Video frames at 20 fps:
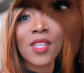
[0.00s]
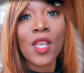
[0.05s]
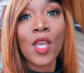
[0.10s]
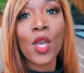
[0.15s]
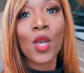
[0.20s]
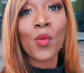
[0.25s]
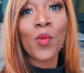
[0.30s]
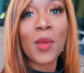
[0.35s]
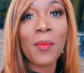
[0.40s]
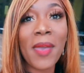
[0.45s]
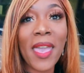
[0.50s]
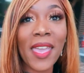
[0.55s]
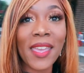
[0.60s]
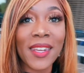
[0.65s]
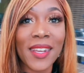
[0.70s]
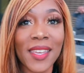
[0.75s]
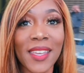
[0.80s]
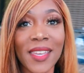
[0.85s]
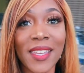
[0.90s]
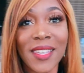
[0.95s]
2:32. We
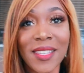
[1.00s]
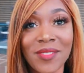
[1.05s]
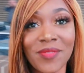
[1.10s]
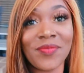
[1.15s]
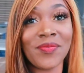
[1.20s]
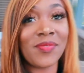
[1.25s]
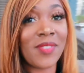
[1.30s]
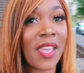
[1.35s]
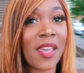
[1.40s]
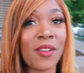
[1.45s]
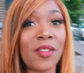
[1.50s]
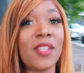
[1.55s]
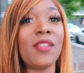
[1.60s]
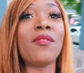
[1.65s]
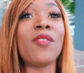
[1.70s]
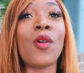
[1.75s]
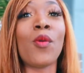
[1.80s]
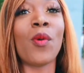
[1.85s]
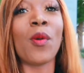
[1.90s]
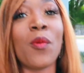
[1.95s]
made it. I don't
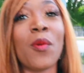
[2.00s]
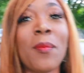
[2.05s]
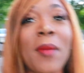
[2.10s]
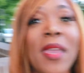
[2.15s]
even know what we